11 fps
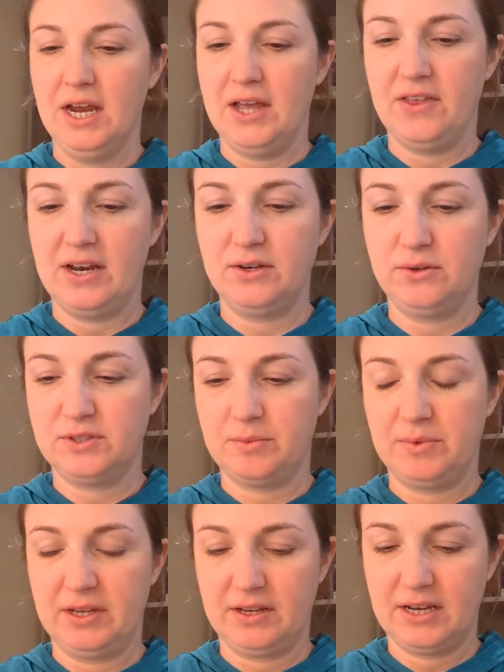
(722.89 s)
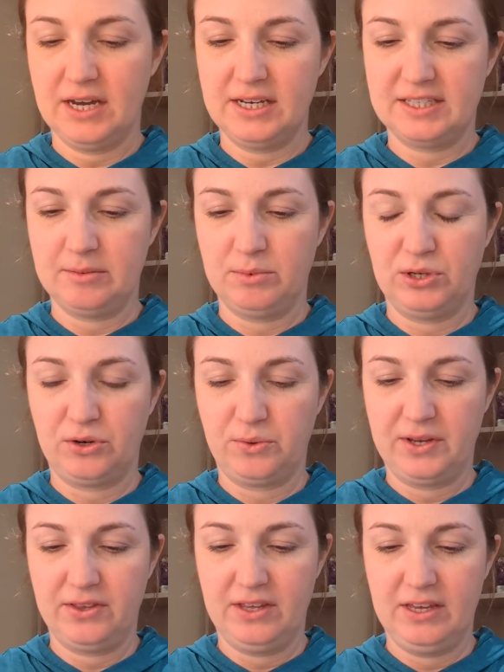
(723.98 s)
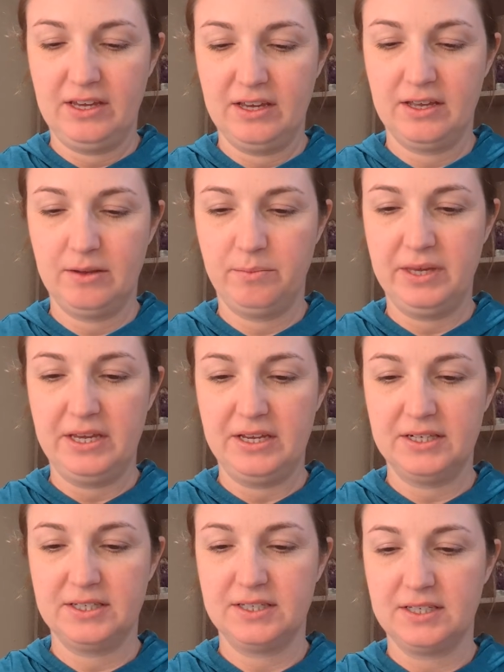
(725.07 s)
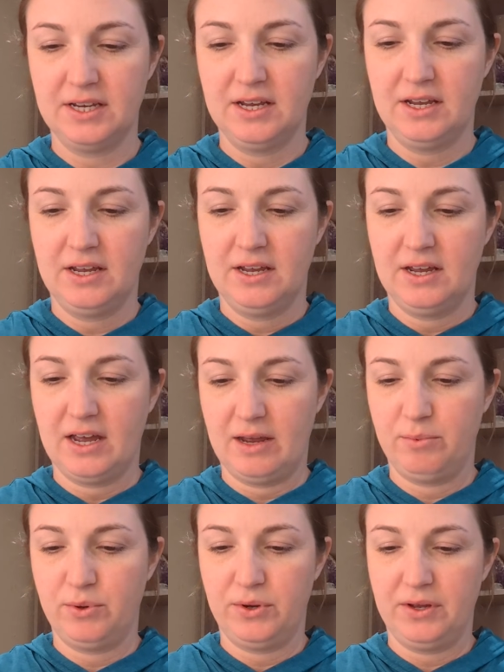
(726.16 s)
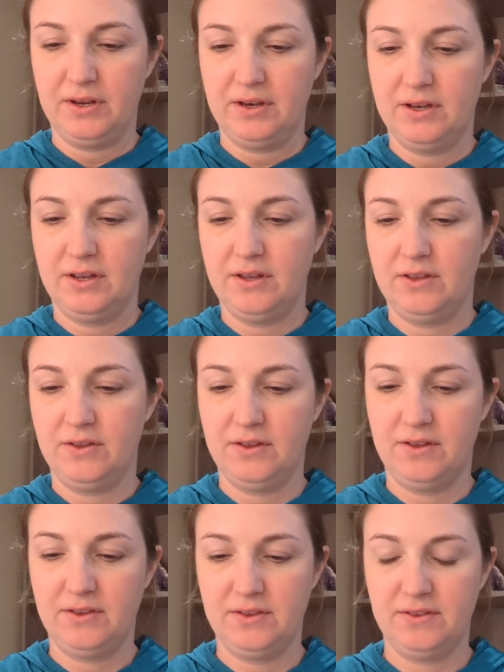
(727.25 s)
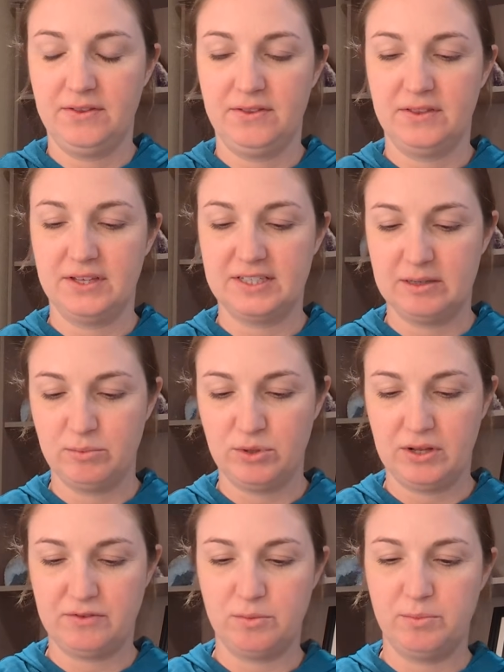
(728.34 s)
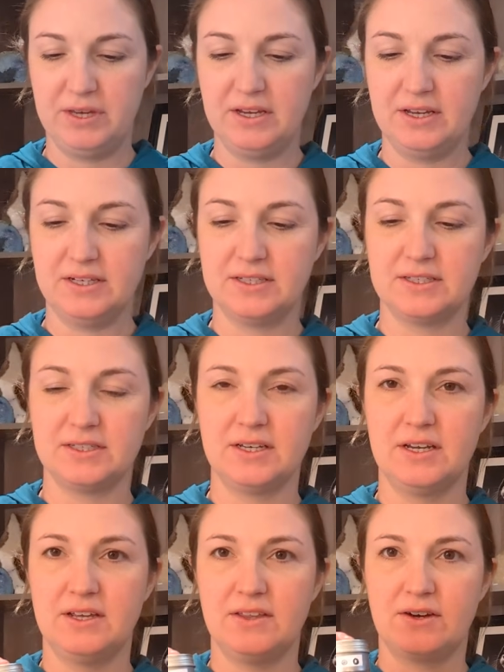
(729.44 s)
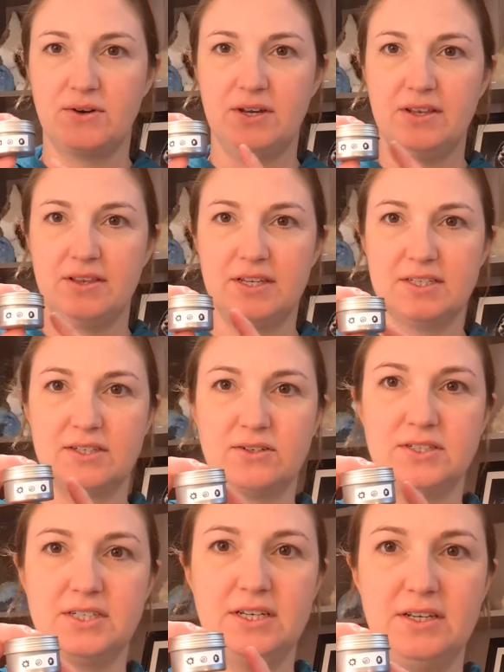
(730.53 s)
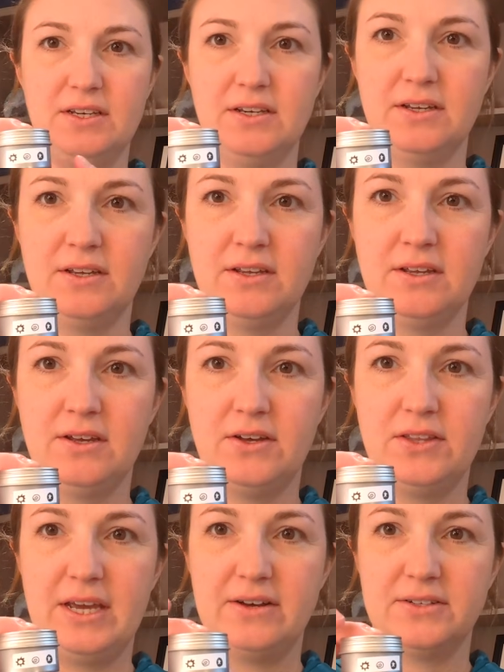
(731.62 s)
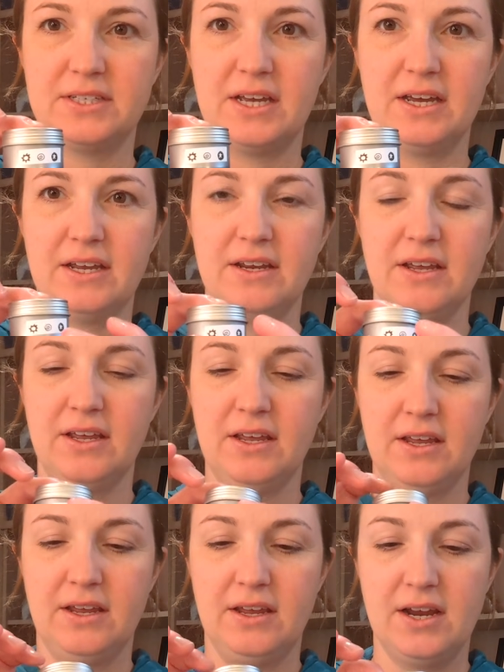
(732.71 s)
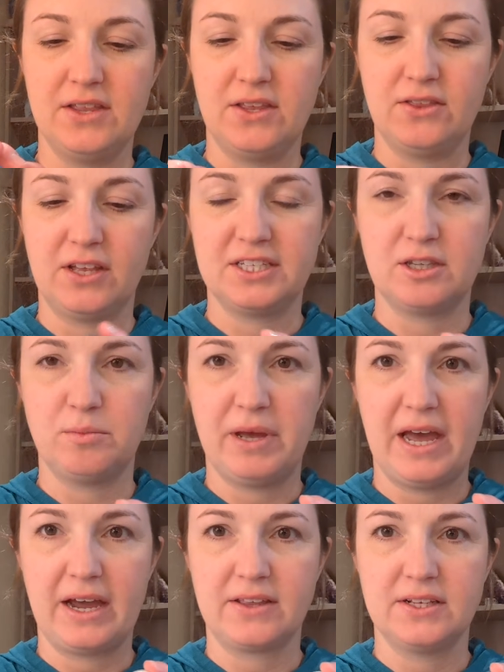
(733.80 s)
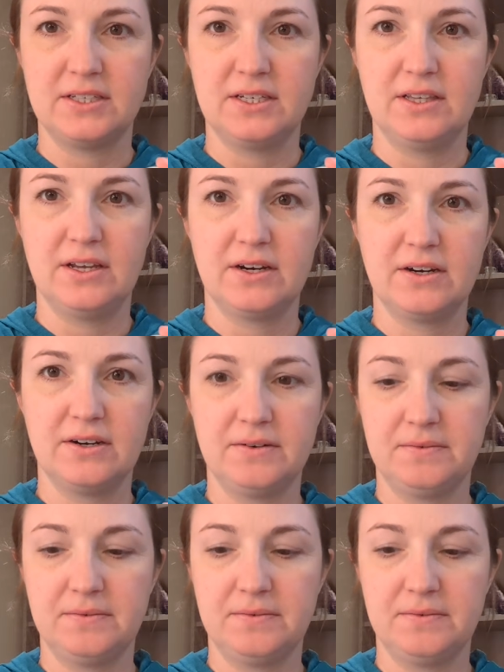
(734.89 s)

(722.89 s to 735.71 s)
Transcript: And then I do something kind of similar with the beads. I put the symbol of the beads that are in this little tin on the outside, and then that's the pack that's in there.